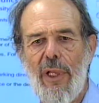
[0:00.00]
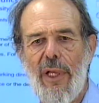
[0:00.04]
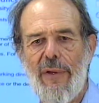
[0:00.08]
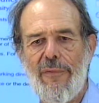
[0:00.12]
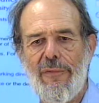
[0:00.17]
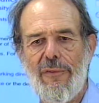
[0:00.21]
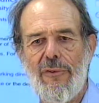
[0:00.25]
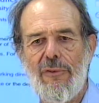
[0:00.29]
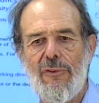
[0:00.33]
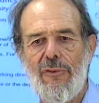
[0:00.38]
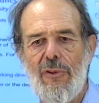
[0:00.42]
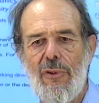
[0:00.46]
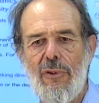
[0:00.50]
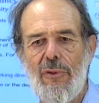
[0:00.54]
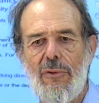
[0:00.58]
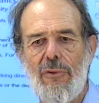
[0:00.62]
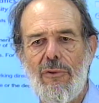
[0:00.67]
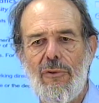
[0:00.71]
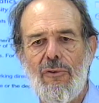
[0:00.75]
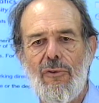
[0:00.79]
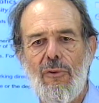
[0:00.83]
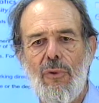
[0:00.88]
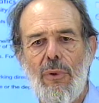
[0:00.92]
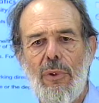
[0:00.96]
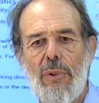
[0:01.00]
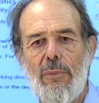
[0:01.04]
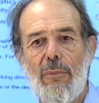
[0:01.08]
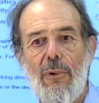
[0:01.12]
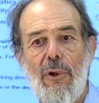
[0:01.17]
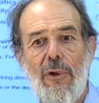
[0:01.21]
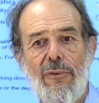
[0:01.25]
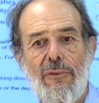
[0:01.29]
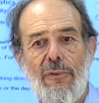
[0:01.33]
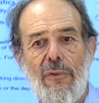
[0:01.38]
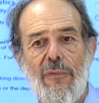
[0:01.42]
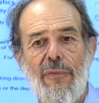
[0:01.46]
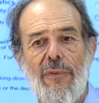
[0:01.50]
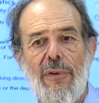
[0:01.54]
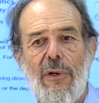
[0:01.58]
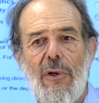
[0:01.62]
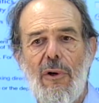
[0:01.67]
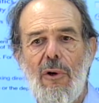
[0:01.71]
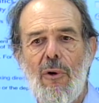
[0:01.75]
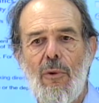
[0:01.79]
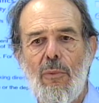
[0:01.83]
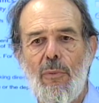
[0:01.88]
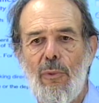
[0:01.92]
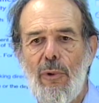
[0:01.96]
will have the students doing most of their
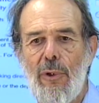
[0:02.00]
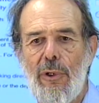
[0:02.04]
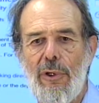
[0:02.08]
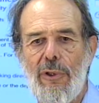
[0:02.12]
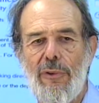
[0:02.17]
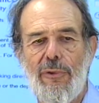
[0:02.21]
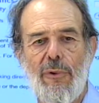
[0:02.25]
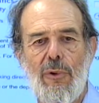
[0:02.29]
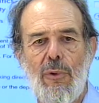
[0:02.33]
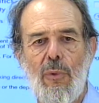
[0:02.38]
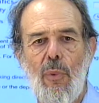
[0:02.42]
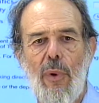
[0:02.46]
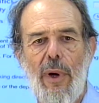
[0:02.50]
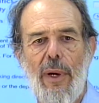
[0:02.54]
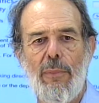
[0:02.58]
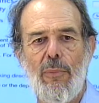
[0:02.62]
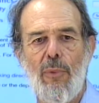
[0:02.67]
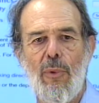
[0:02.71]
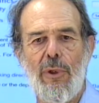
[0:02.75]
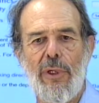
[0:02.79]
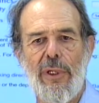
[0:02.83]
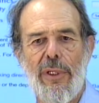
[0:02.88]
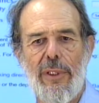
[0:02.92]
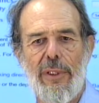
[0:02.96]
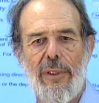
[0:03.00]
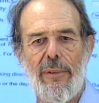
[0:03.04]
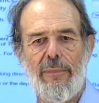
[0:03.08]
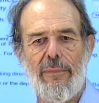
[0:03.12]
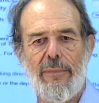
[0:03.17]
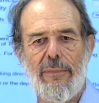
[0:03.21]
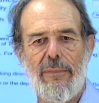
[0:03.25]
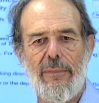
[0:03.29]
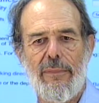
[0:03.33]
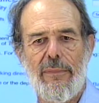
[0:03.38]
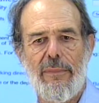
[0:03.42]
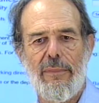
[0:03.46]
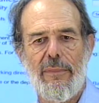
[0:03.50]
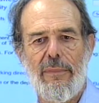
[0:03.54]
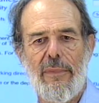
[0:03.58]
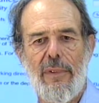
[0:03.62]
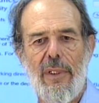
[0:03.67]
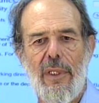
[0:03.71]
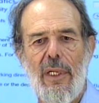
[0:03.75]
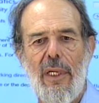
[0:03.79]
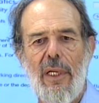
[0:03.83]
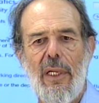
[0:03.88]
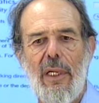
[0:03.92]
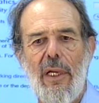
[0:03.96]
homework through WebWork.
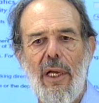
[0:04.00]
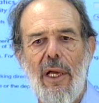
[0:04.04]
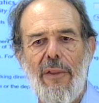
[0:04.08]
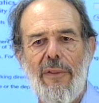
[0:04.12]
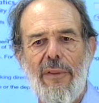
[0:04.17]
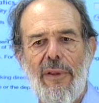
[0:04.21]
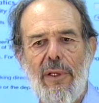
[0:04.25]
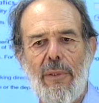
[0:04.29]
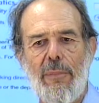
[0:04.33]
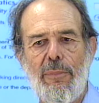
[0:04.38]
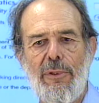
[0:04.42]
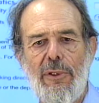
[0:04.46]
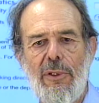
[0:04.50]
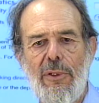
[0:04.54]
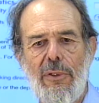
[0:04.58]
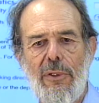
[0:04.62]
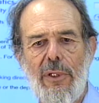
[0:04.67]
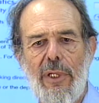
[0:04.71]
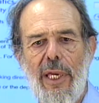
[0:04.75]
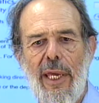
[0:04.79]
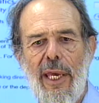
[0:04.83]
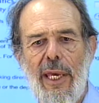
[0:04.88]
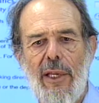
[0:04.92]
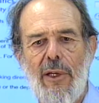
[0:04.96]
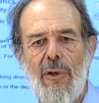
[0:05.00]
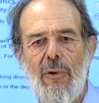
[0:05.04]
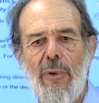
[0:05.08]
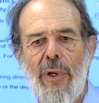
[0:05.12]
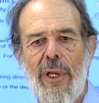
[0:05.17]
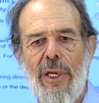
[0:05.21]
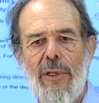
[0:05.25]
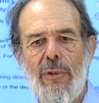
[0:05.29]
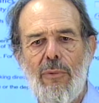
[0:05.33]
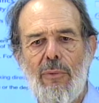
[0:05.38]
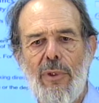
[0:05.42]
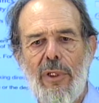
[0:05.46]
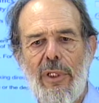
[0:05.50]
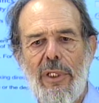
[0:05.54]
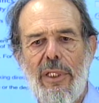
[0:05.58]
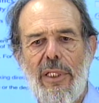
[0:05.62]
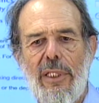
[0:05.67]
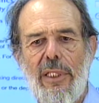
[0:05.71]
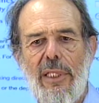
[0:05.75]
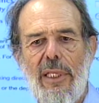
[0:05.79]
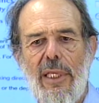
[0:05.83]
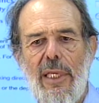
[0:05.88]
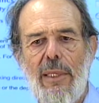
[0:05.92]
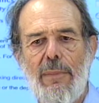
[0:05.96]
The computer can't grade really
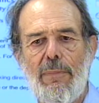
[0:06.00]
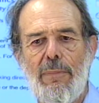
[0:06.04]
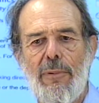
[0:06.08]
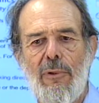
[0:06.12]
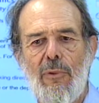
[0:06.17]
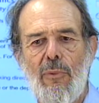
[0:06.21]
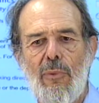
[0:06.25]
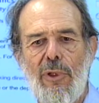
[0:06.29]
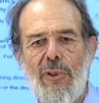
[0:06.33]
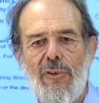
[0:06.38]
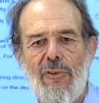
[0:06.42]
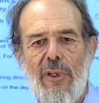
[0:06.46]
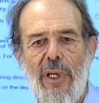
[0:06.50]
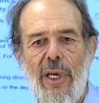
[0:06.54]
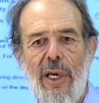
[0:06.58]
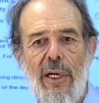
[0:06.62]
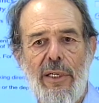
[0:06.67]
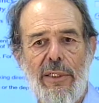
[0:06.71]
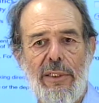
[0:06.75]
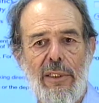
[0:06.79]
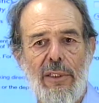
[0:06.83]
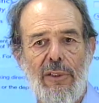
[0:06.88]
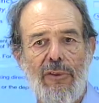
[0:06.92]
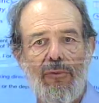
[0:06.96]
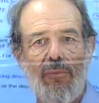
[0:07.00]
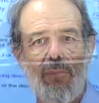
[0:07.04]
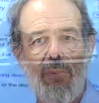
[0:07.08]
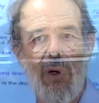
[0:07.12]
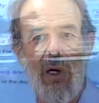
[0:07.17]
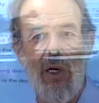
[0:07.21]
deep and rich calculus